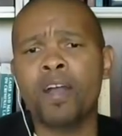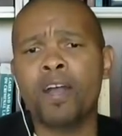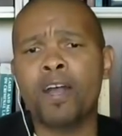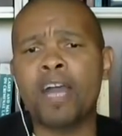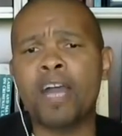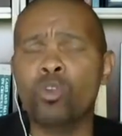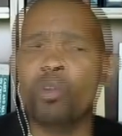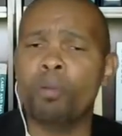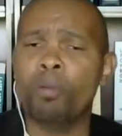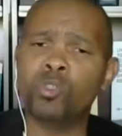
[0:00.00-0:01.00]
uh, I
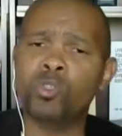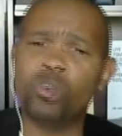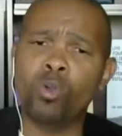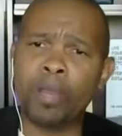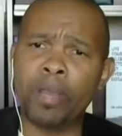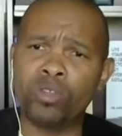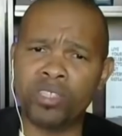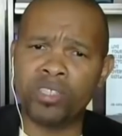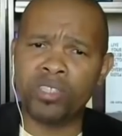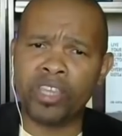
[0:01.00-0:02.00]
do propose to go back
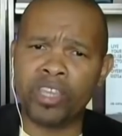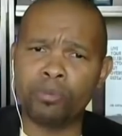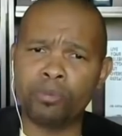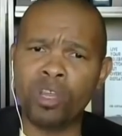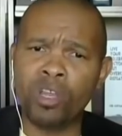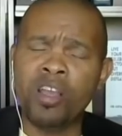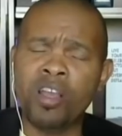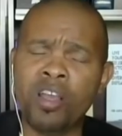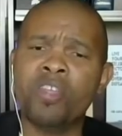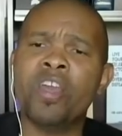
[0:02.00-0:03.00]
to the state capture,
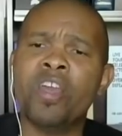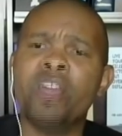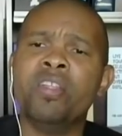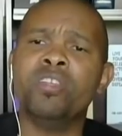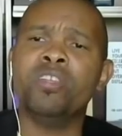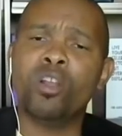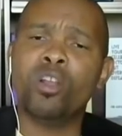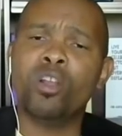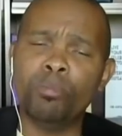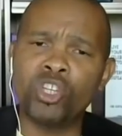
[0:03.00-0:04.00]
then
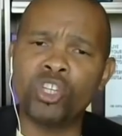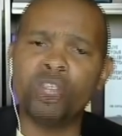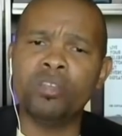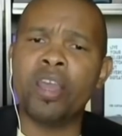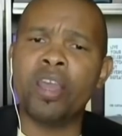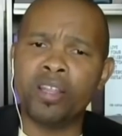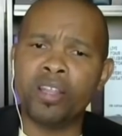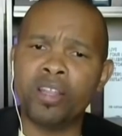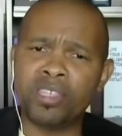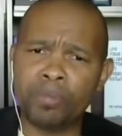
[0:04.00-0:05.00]
uh, commission
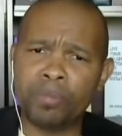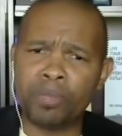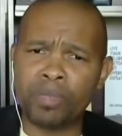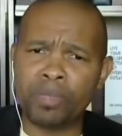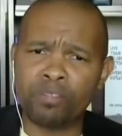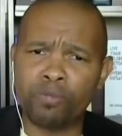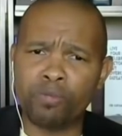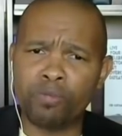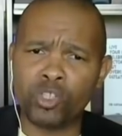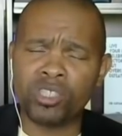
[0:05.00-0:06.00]
and, and submit myself
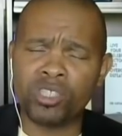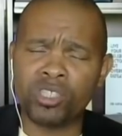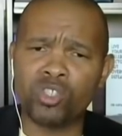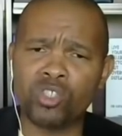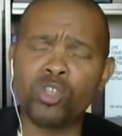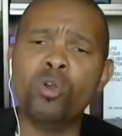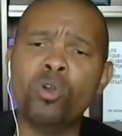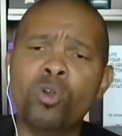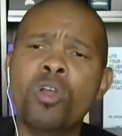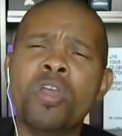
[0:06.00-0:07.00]
before Justice
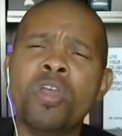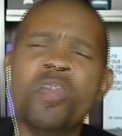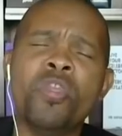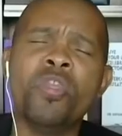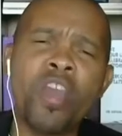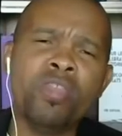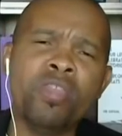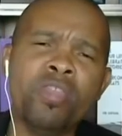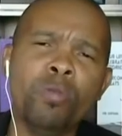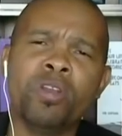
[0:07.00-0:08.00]
Zondo,
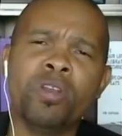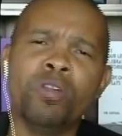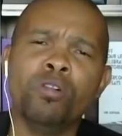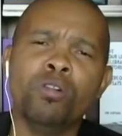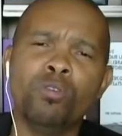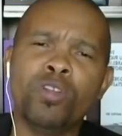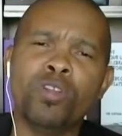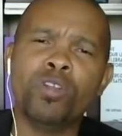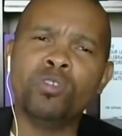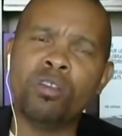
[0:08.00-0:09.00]
then there would be wiggle room
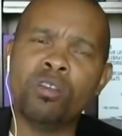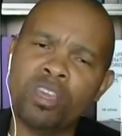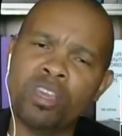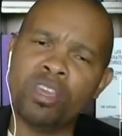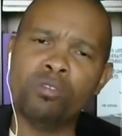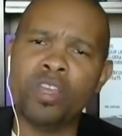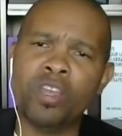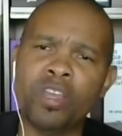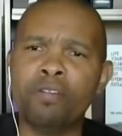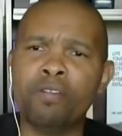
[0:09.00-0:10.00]
for them to say, okay, no,
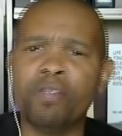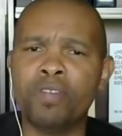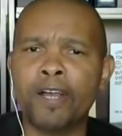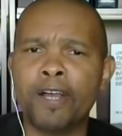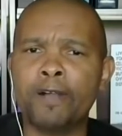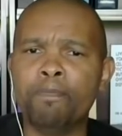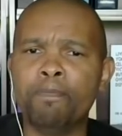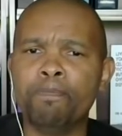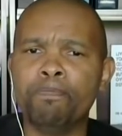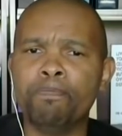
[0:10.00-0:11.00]
fair enough.
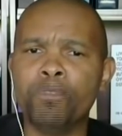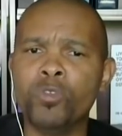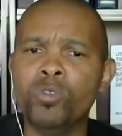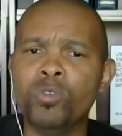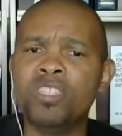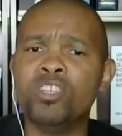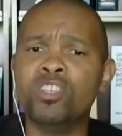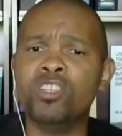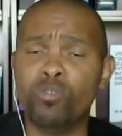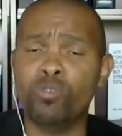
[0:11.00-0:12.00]
Um, you
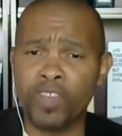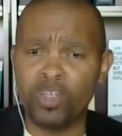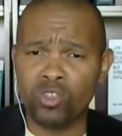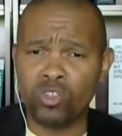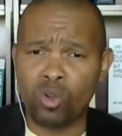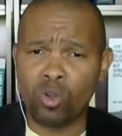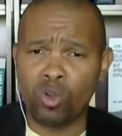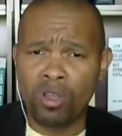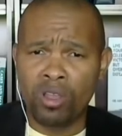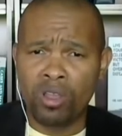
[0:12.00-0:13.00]
intend to fix
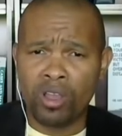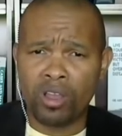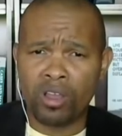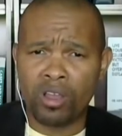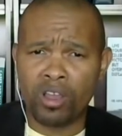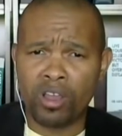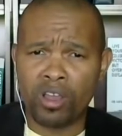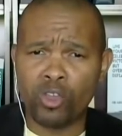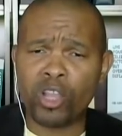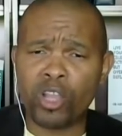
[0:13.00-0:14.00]
your uh,
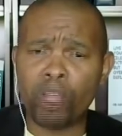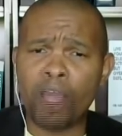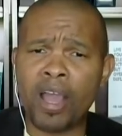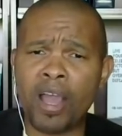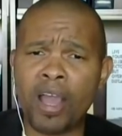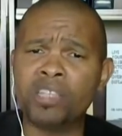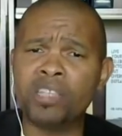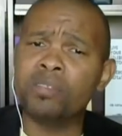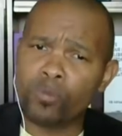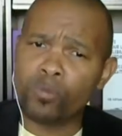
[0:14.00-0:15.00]
uh, your
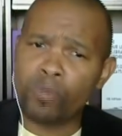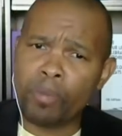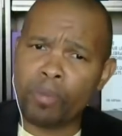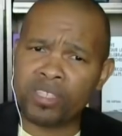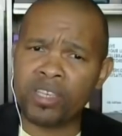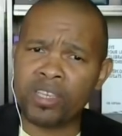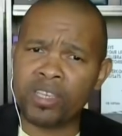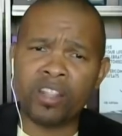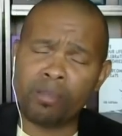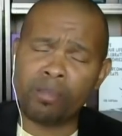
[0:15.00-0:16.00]
non-compliance, we may
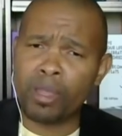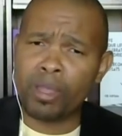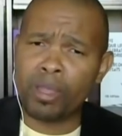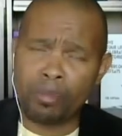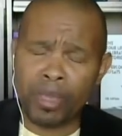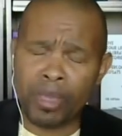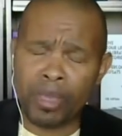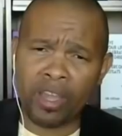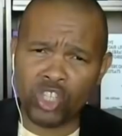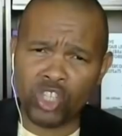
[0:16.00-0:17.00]
entertain, and then they may,
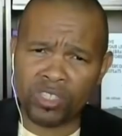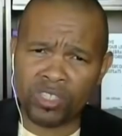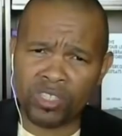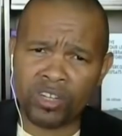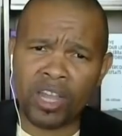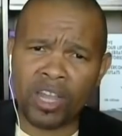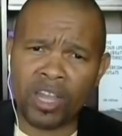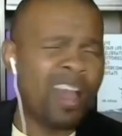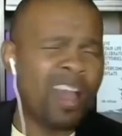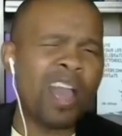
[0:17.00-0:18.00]
make directions in that
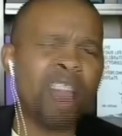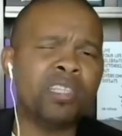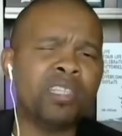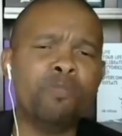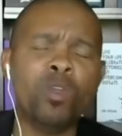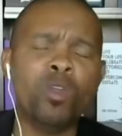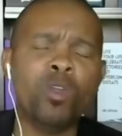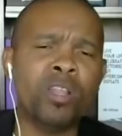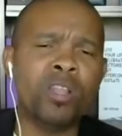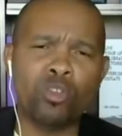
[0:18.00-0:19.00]
regard. I accept fully
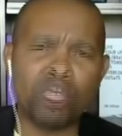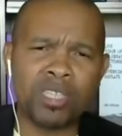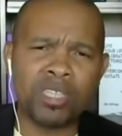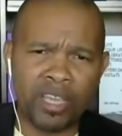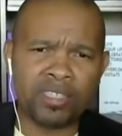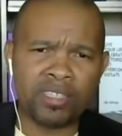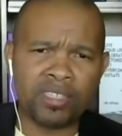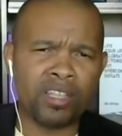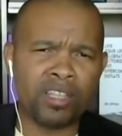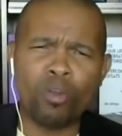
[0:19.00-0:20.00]
all the arguments against
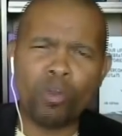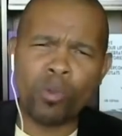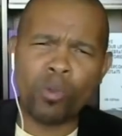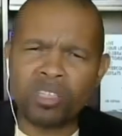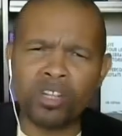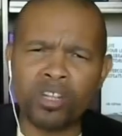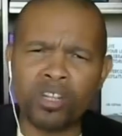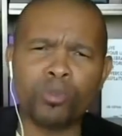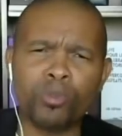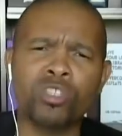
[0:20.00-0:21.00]
that, that nobody was given
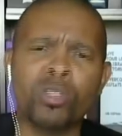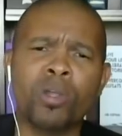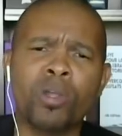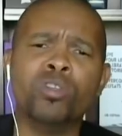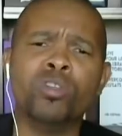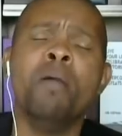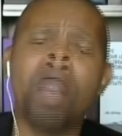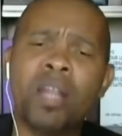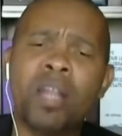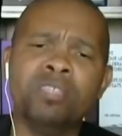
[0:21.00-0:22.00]
the opportunity and whatnot.
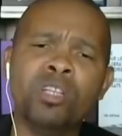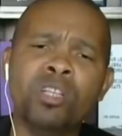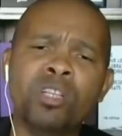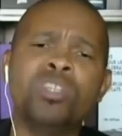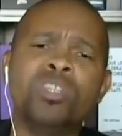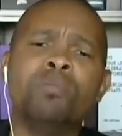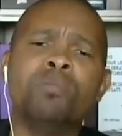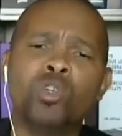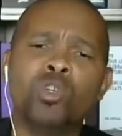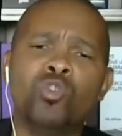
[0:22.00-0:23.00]
But ultimately,
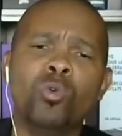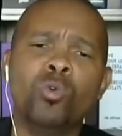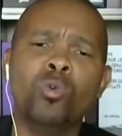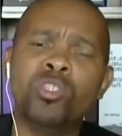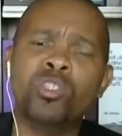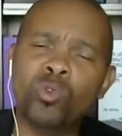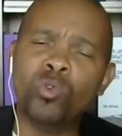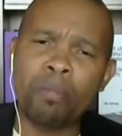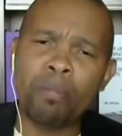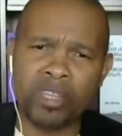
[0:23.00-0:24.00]
contempt has got to do is
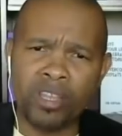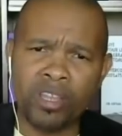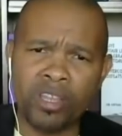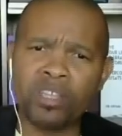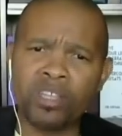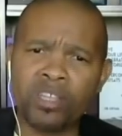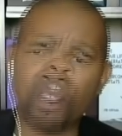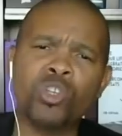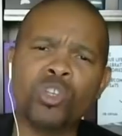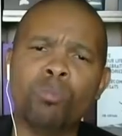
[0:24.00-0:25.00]
to remedy the
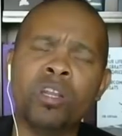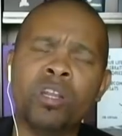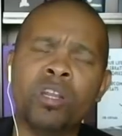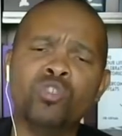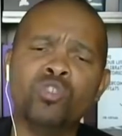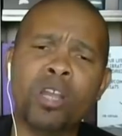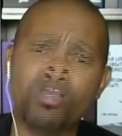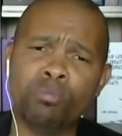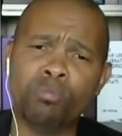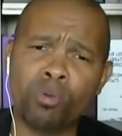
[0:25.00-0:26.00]
situation not is to
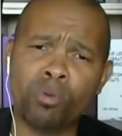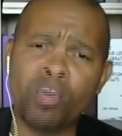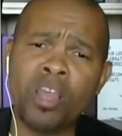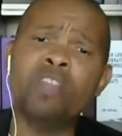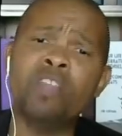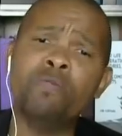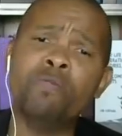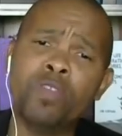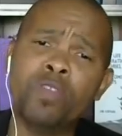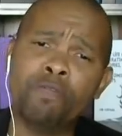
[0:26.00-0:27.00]
punish people. And if
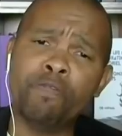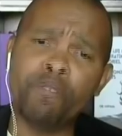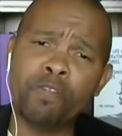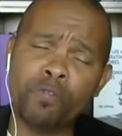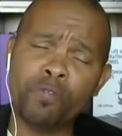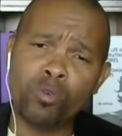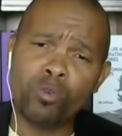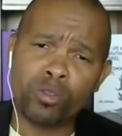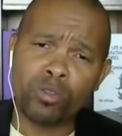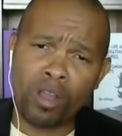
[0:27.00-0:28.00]
if if
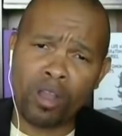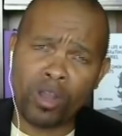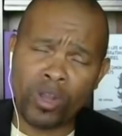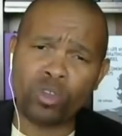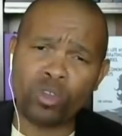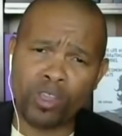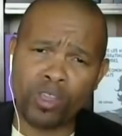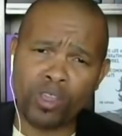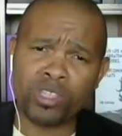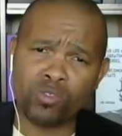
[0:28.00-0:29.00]
you're not willing to
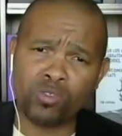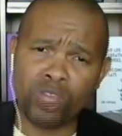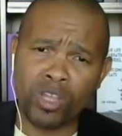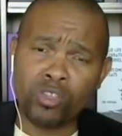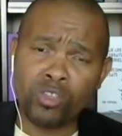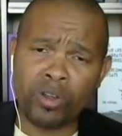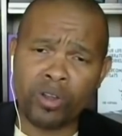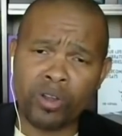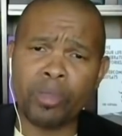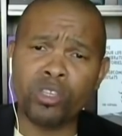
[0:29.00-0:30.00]
avail yourself to to
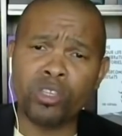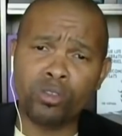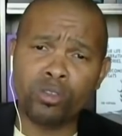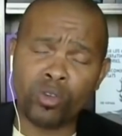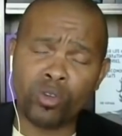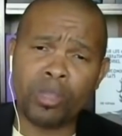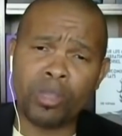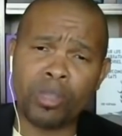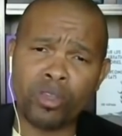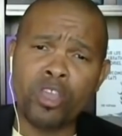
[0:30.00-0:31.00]
remedy to
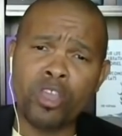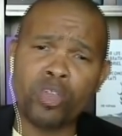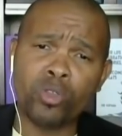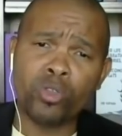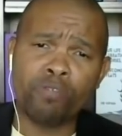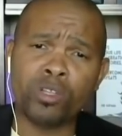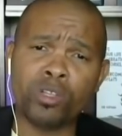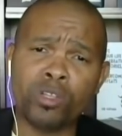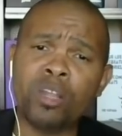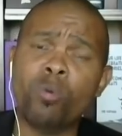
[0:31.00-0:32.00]
remedy your
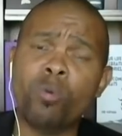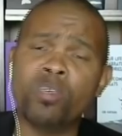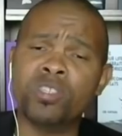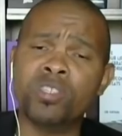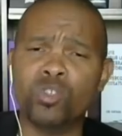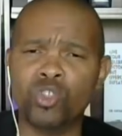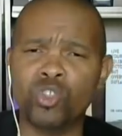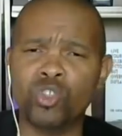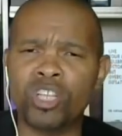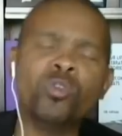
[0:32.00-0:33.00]
defaults, then we will send you
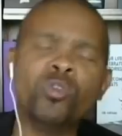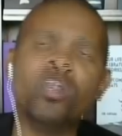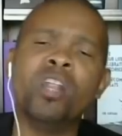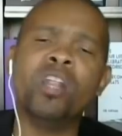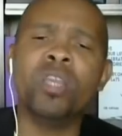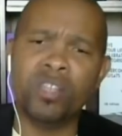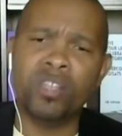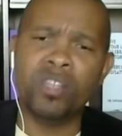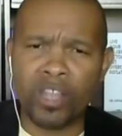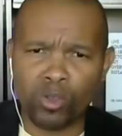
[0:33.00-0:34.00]
to jail. So you have got to look at
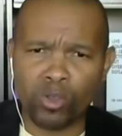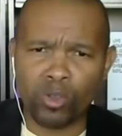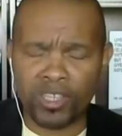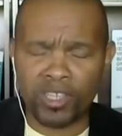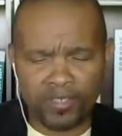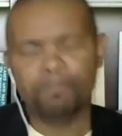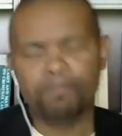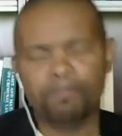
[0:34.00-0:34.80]
it in that context.